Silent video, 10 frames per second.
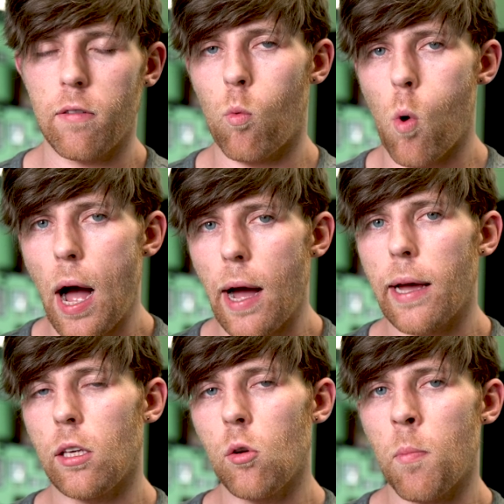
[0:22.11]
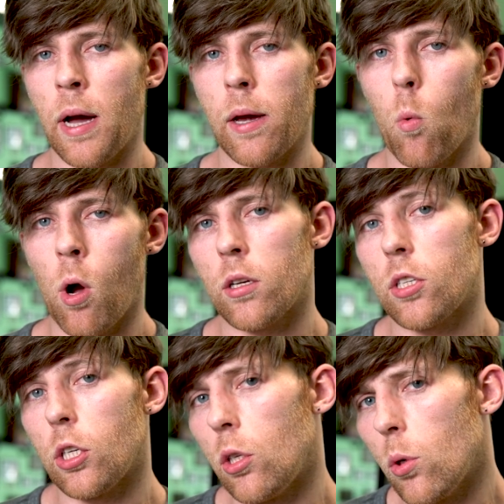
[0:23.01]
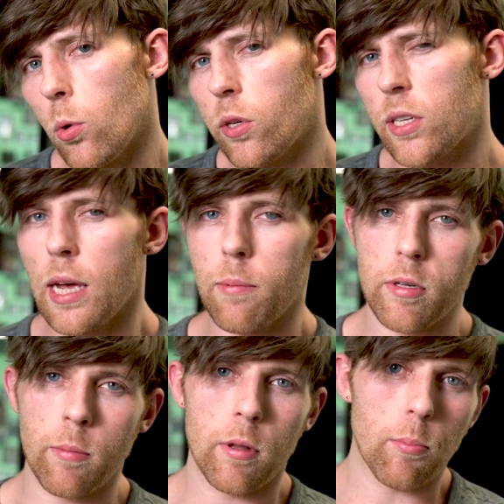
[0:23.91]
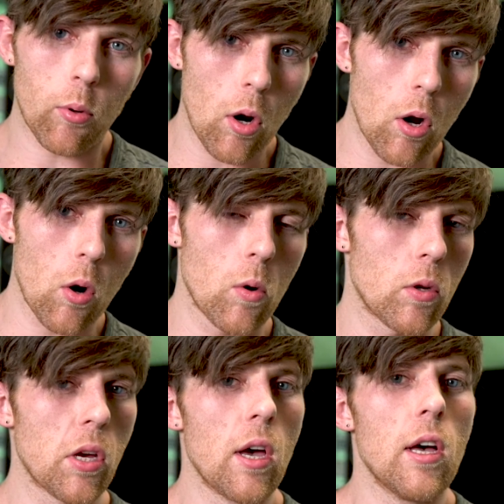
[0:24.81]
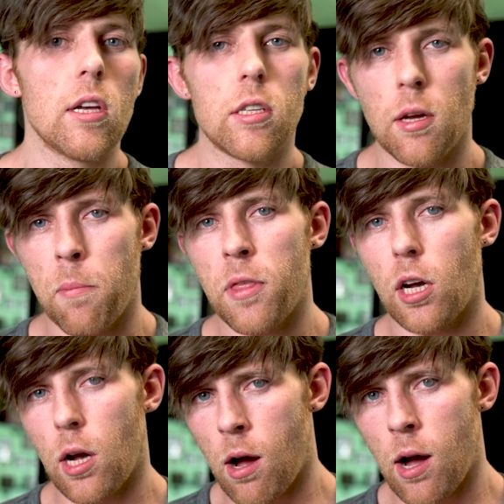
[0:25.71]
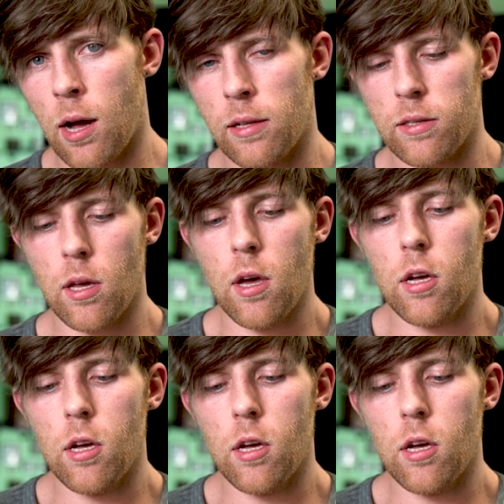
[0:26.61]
why you might want to use tape, some of the pros, some of the cons.